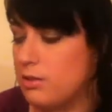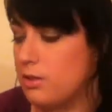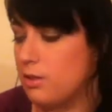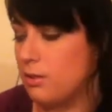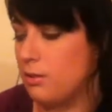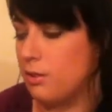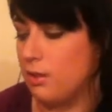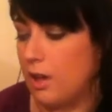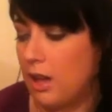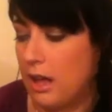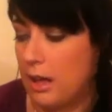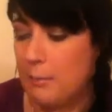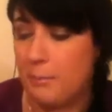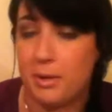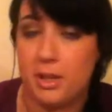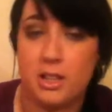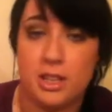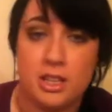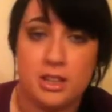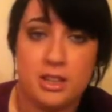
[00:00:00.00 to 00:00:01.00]
So
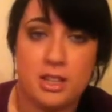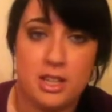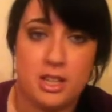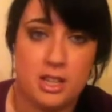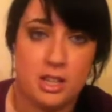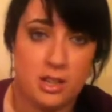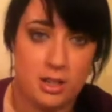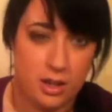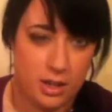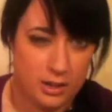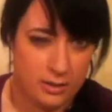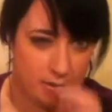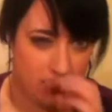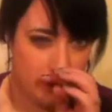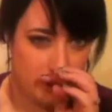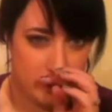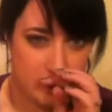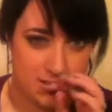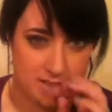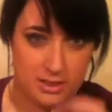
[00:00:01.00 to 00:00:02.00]
I'll get the higher
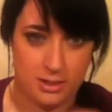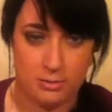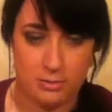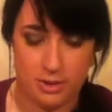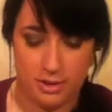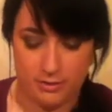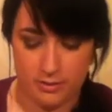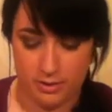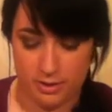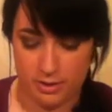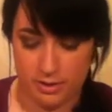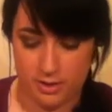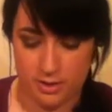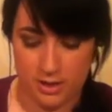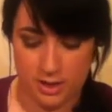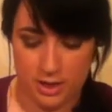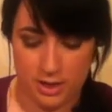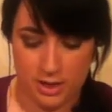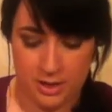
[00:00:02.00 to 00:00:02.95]
end ones out of the way first.